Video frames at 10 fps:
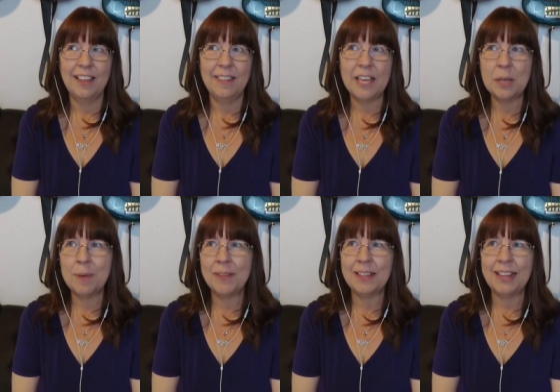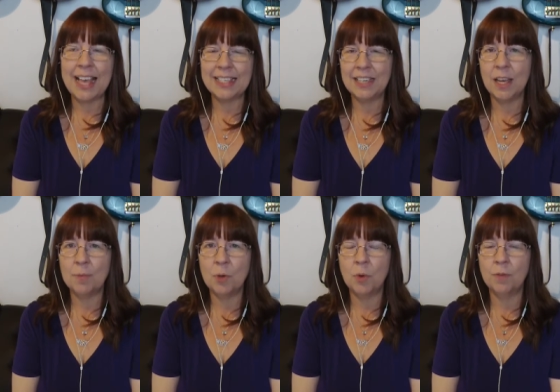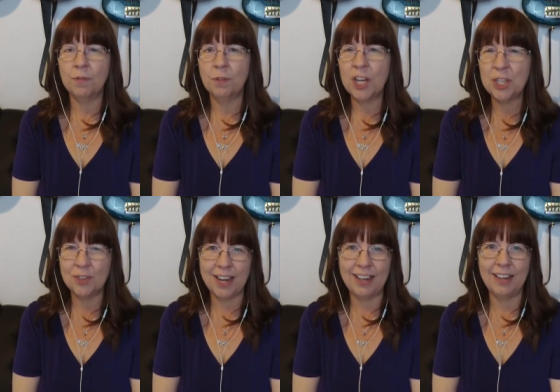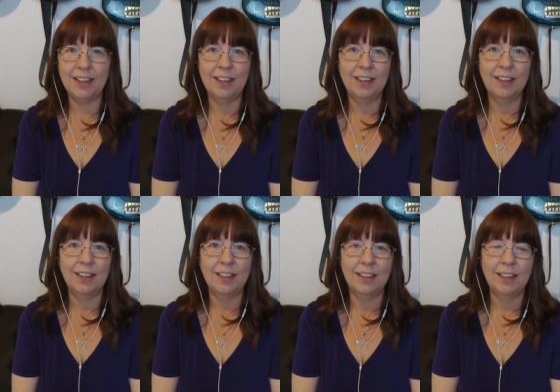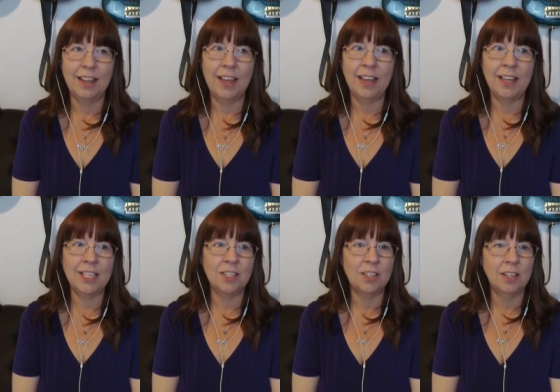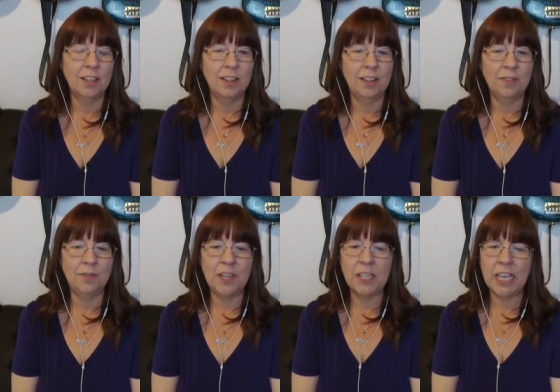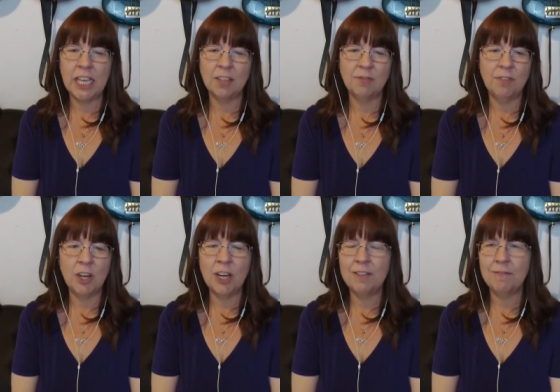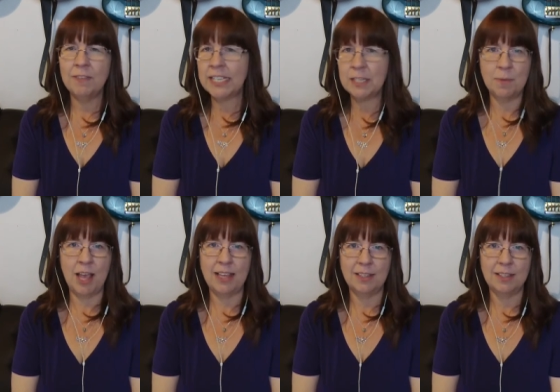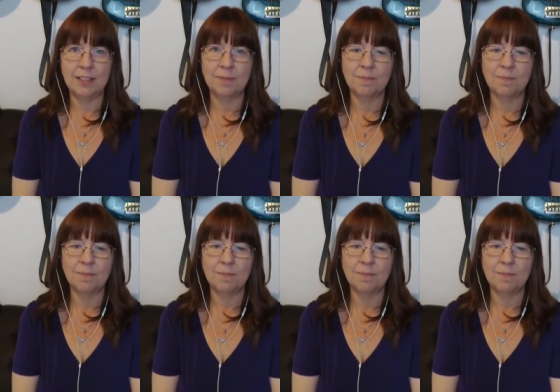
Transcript: Think about the last time you were frustrated and feeling very victimized